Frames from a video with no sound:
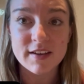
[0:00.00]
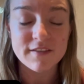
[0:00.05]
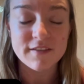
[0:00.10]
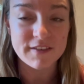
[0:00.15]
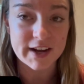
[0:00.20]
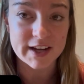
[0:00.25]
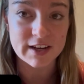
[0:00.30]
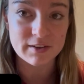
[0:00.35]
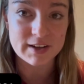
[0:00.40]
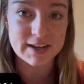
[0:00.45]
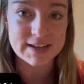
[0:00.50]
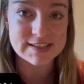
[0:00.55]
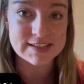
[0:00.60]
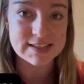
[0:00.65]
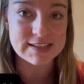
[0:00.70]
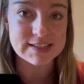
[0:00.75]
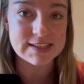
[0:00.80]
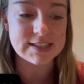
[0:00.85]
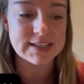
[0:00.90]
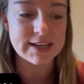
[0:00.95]

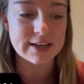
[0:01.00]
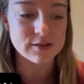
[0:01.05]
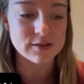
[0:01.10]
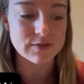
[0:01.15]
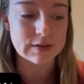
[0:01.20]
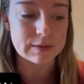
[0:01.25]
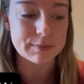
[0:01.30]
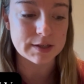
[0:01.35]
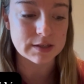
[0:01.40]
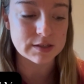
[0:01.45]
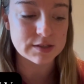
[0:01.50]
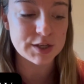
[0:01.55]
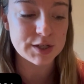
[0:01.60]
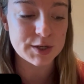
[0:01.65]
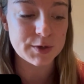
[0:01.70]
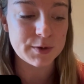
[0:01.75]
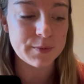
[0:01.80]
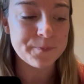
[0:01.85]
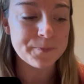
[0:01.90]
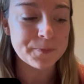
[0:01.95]
finalizing details for book
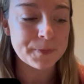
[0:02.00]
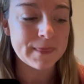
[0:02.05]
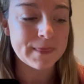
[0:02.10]
2.